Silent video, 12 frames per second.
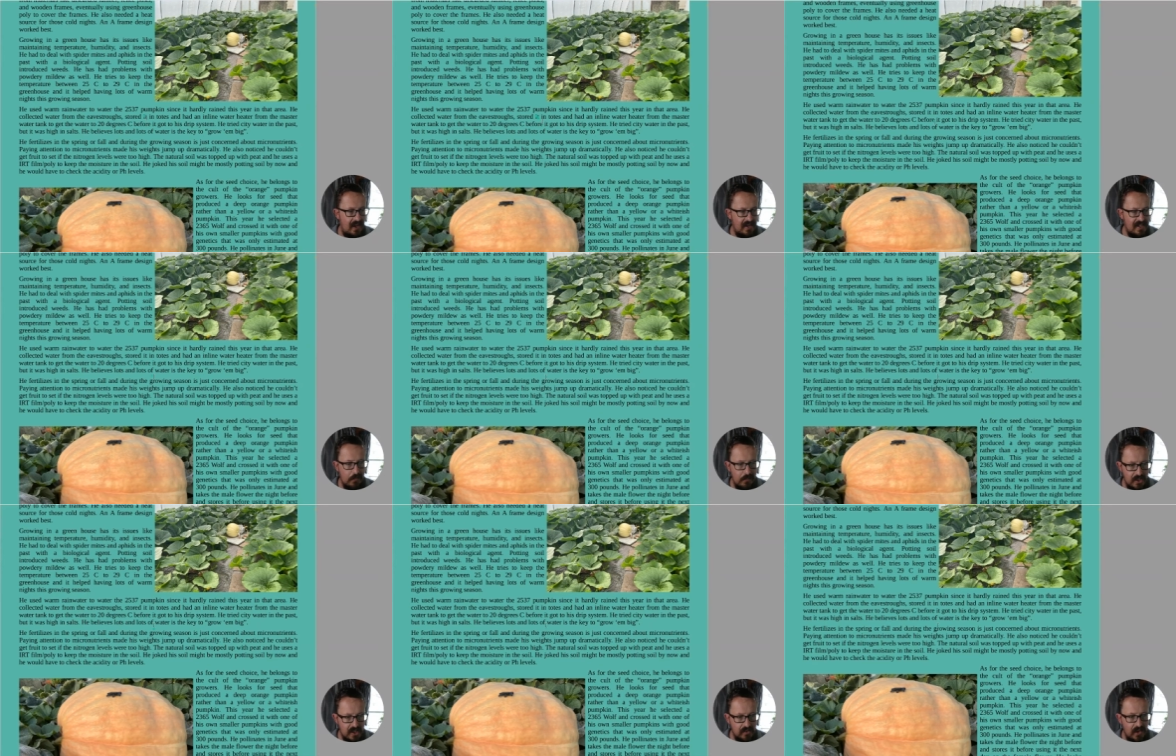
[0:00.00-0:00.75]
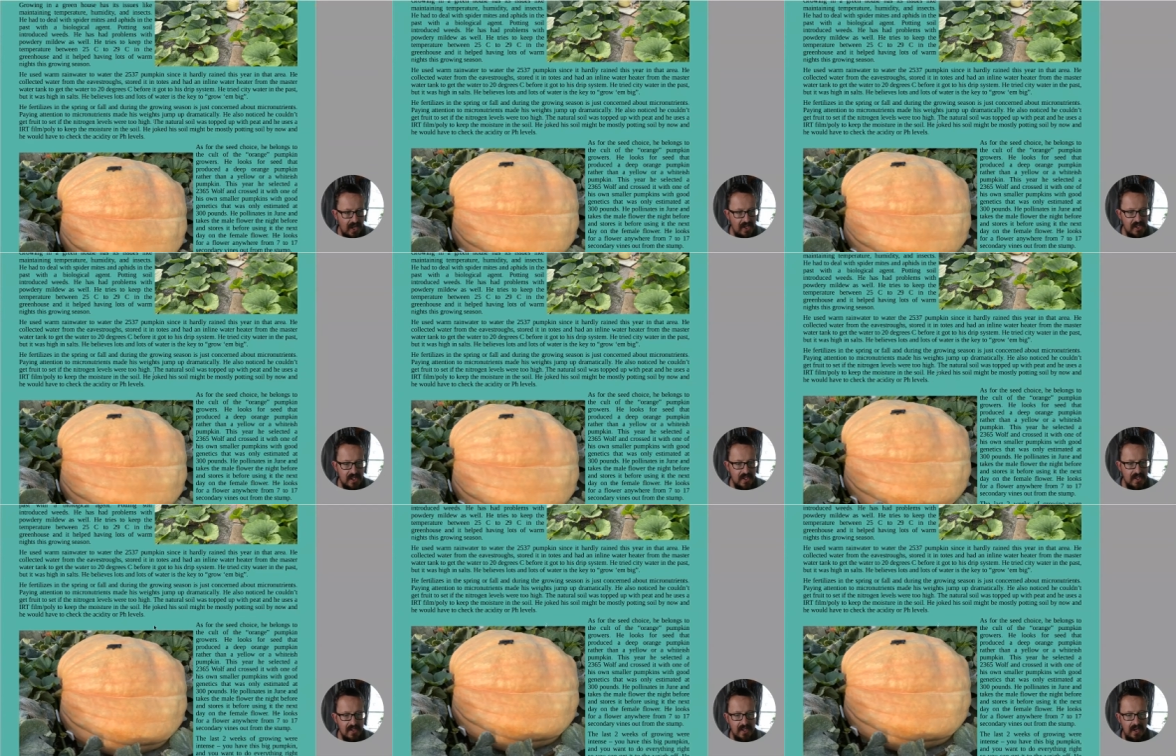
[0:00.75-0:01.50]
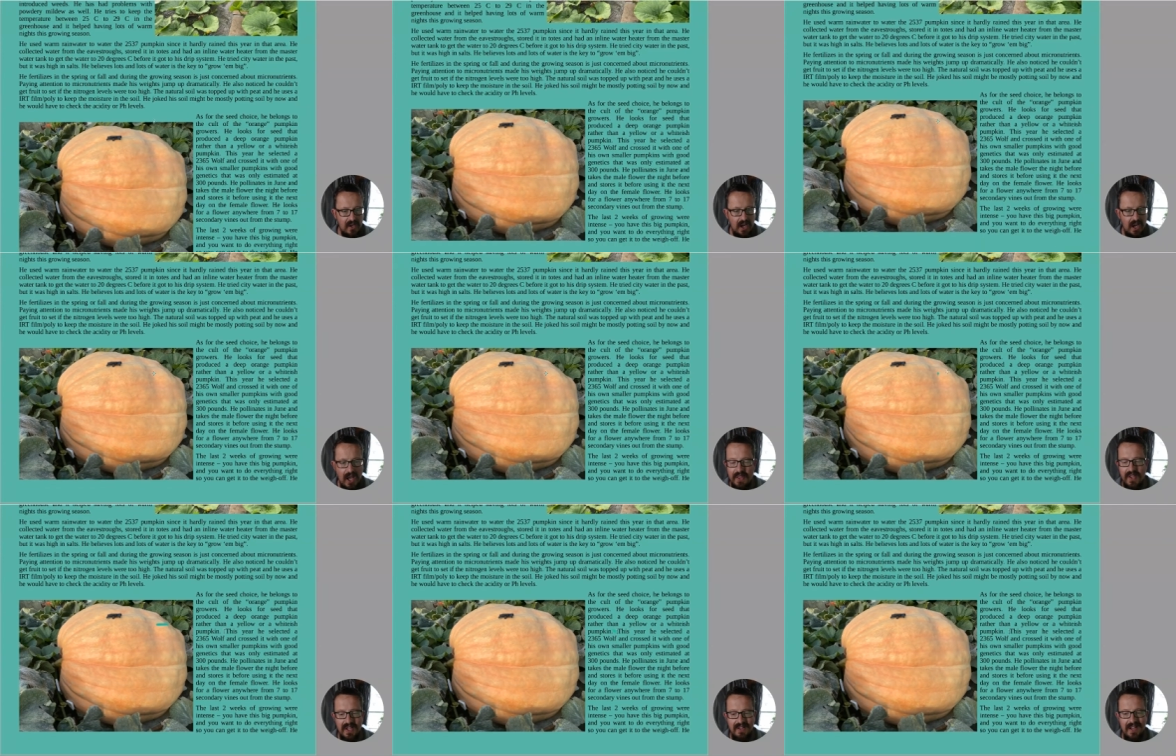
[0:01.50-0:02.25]
temperature ranges. I like the
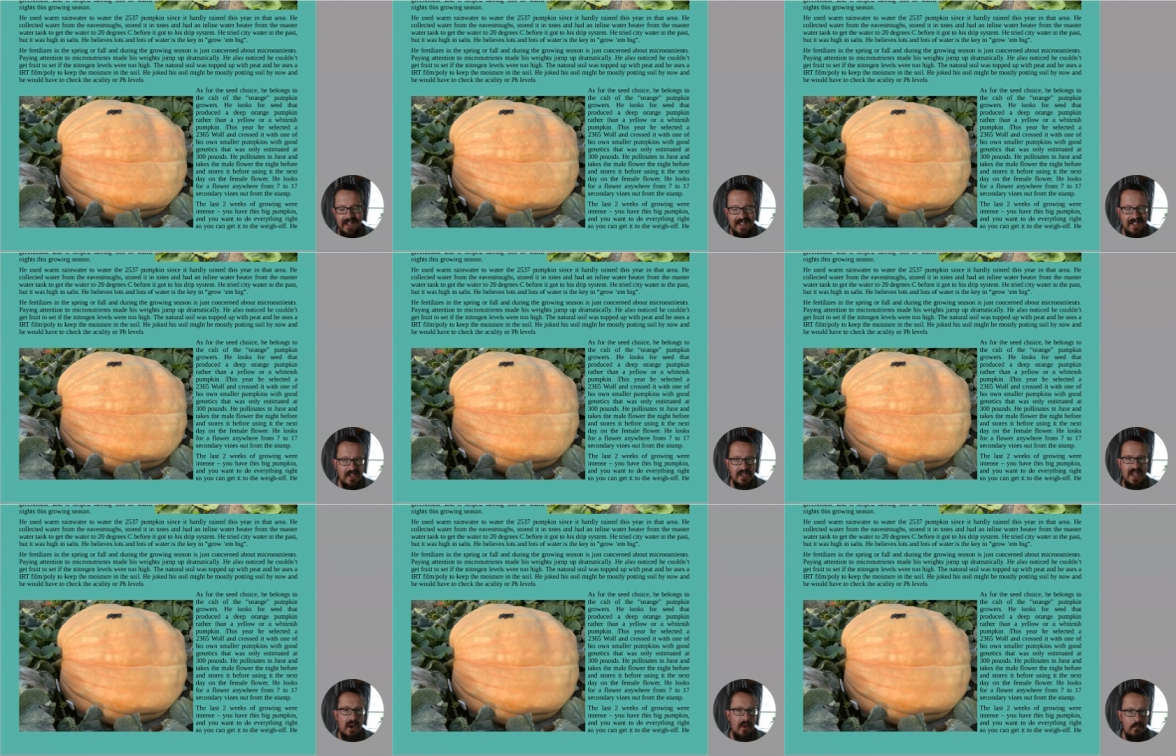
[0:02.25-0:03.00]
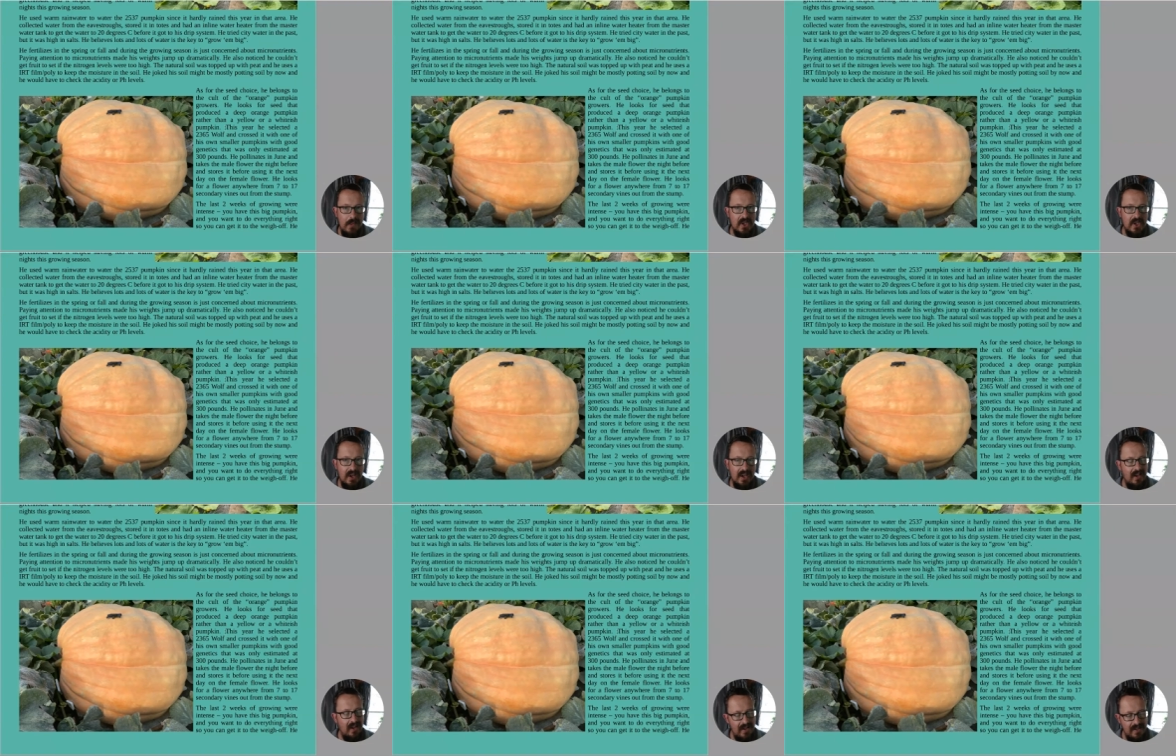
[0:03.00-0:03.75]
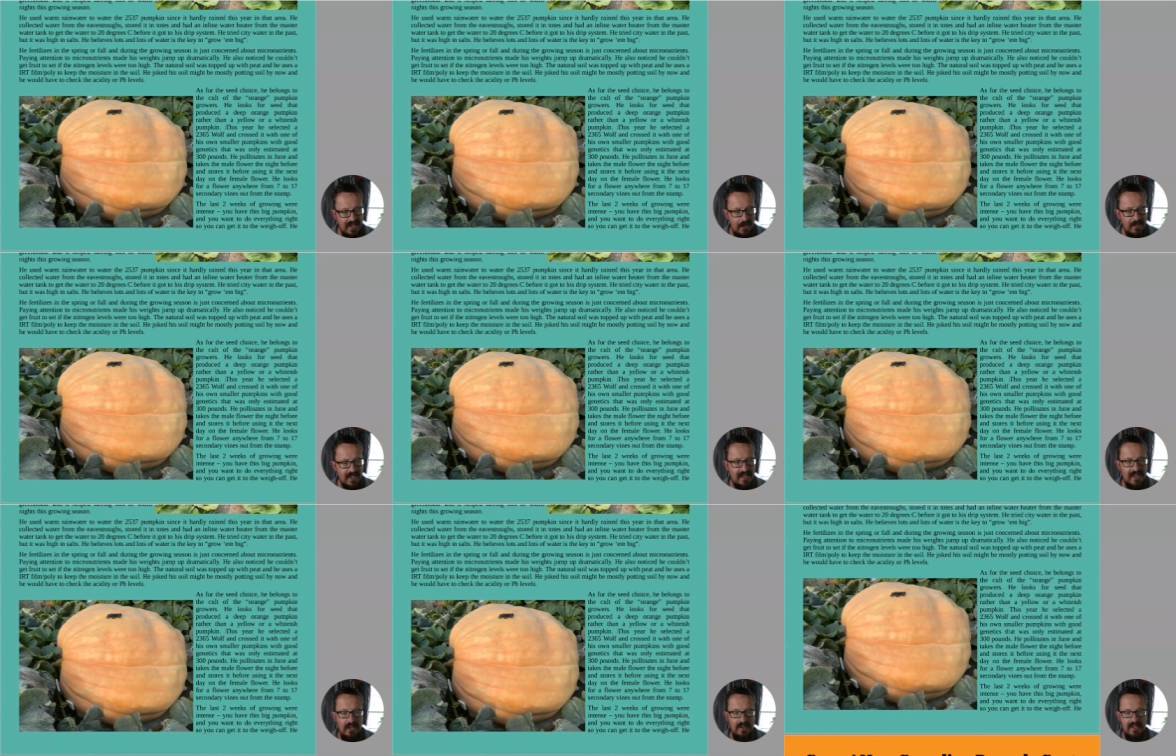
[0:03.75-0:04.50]
Canadians because they're in metric, same as us
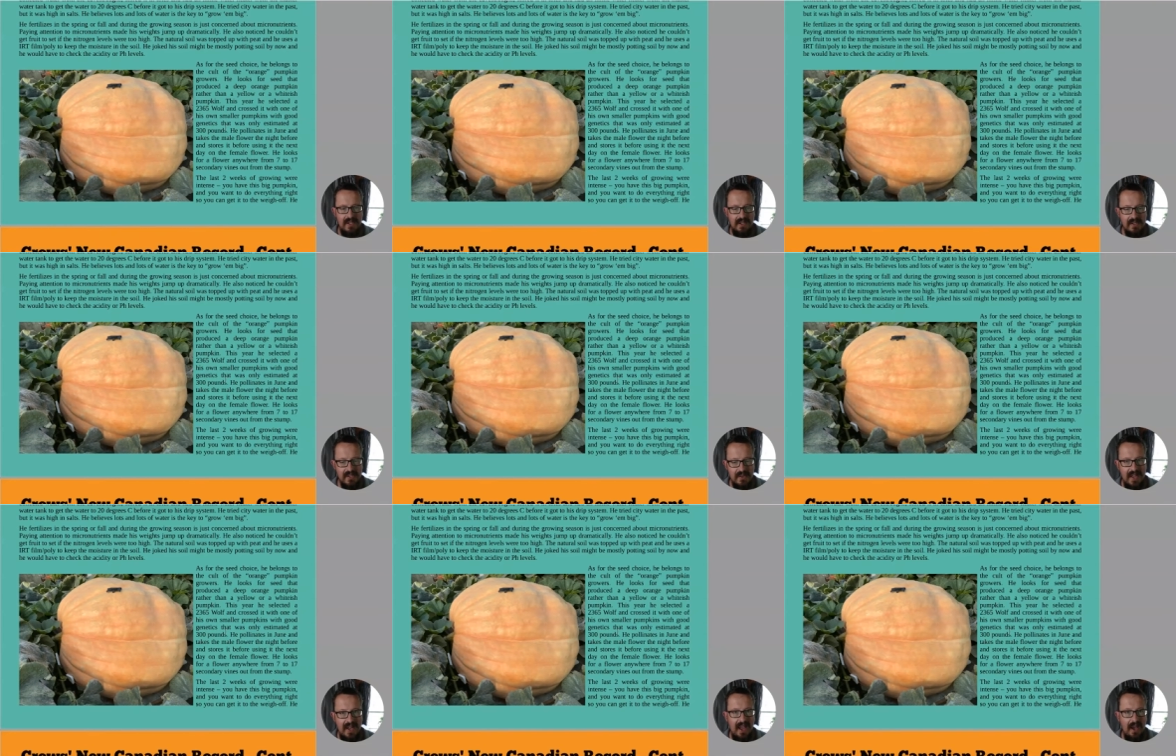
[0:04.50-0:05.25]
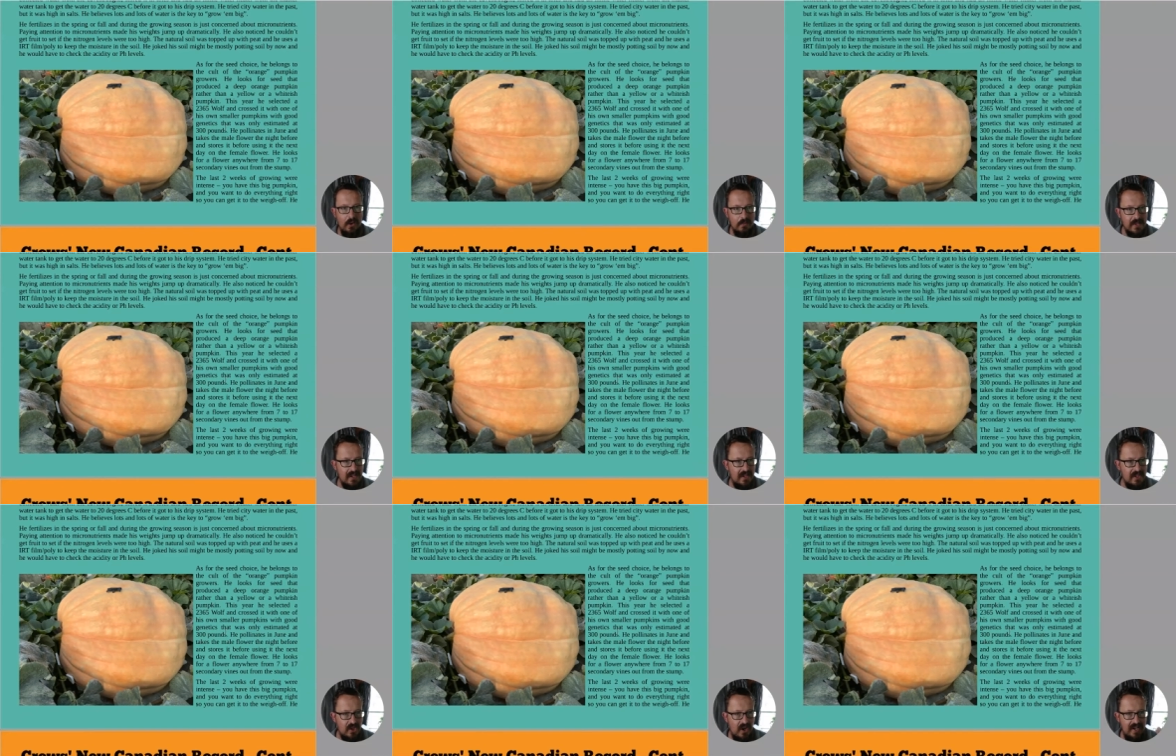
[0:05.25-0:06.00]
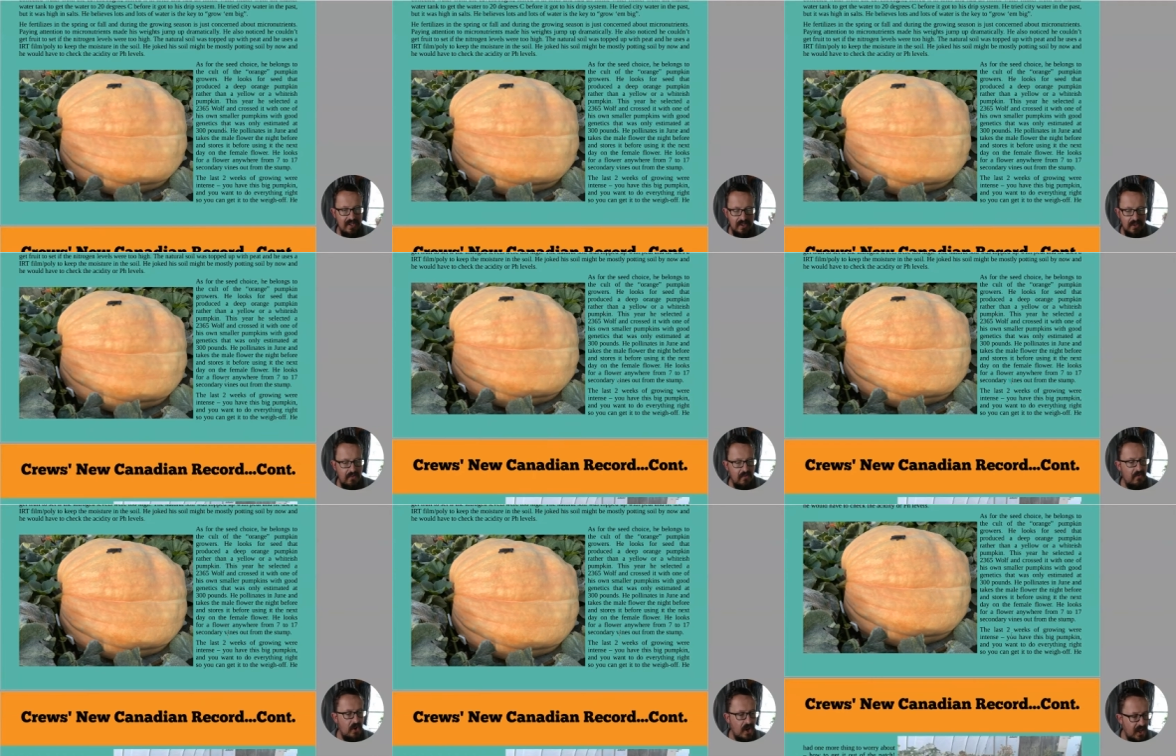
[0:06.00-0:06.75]
in New Zealand, so that helps trying to
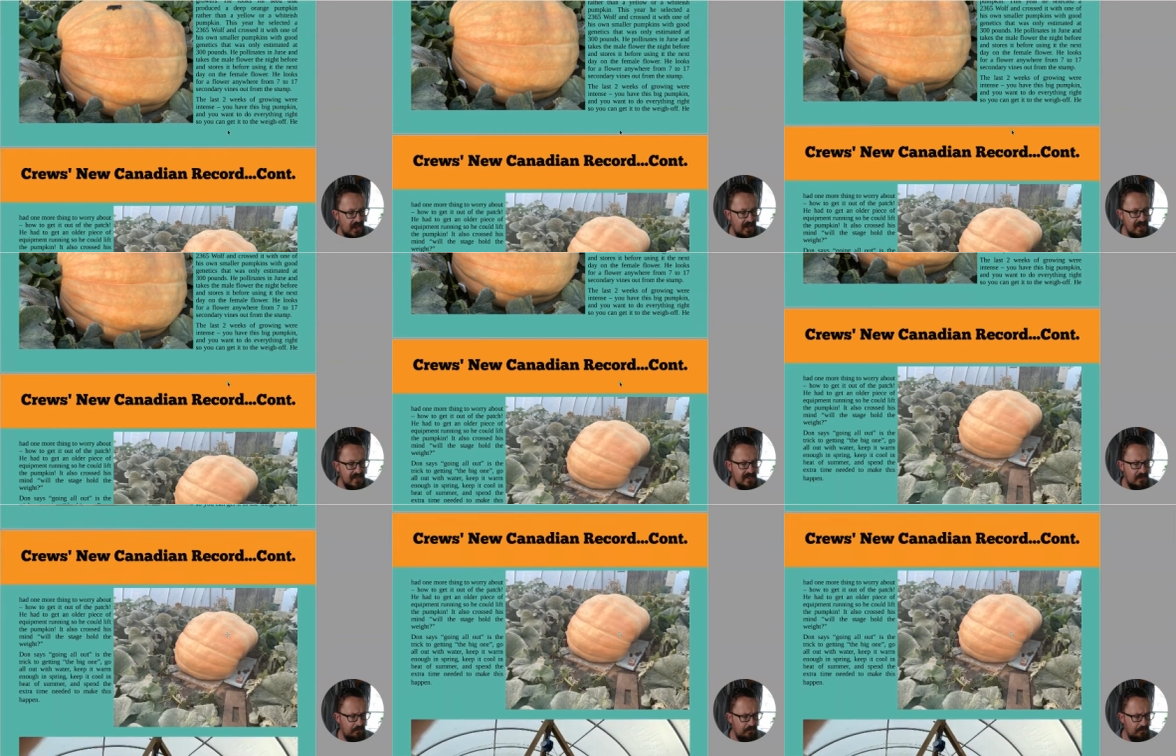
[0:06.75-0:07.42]
convert things.